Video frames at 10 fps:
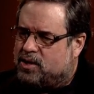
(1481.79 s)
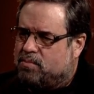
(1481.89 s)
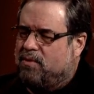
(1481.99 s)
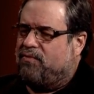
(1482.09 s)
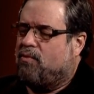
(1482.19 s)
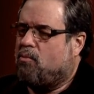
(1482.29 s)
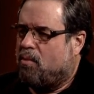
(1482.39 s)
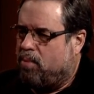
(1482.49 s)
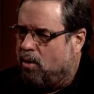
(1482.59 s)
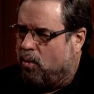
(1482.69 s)
but for more
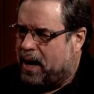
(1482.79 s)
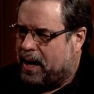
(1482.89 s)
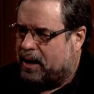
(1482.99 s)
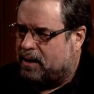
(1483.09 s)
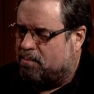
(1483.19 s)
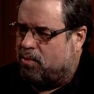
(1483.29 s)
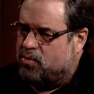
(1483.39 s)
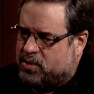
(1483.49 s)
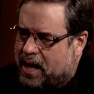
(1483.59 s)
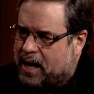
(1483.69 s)
poetic and
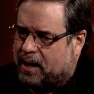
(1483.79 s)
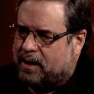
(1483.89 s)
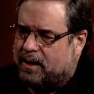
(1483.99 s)
prosaic